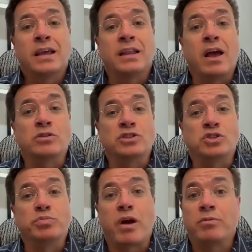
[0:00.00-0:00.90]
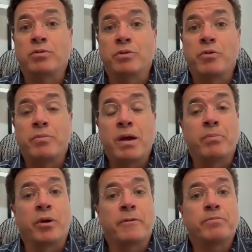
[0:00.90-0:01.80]
Now, as you probably
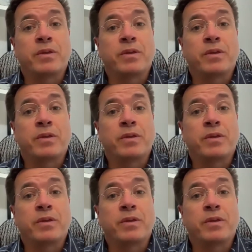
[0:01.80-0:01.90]
remember,